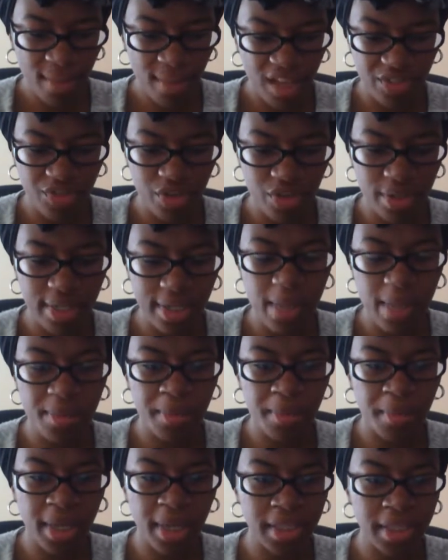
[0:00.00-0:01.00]
if you're gonna come
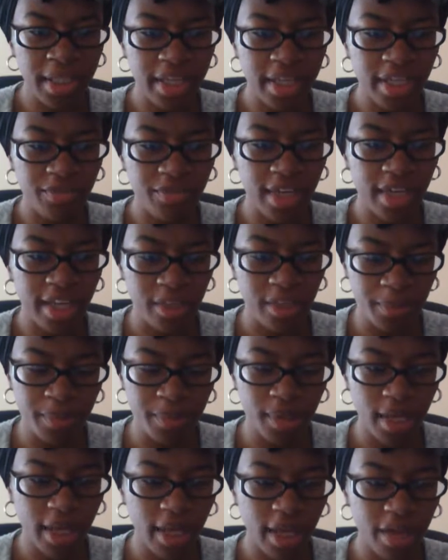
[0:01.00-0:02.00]
in my life, you have to
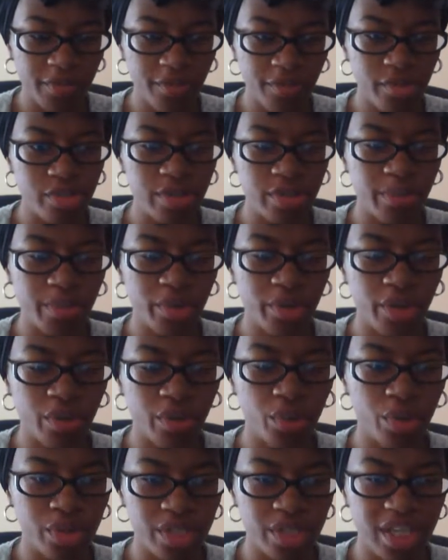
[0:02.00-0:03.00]
put God first and put
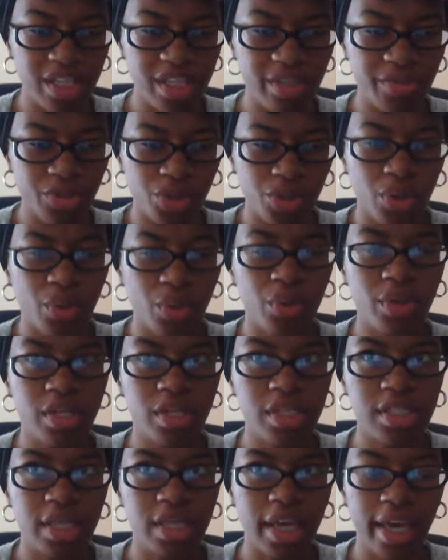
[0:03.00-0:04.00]
in work. And if you
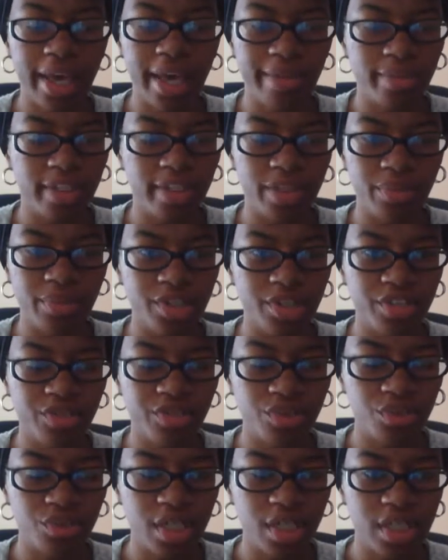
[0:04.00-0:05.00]
aren't, I have to get rid of
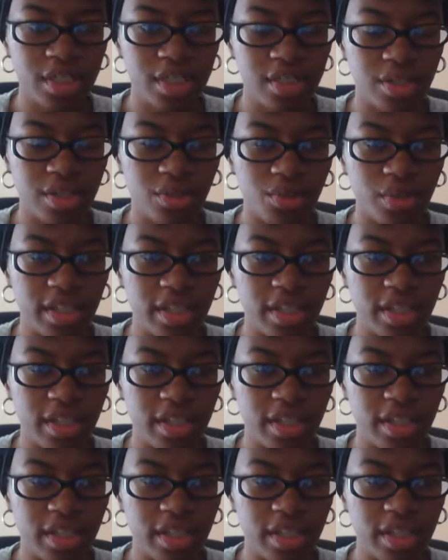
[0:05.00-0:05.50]
you. And it's no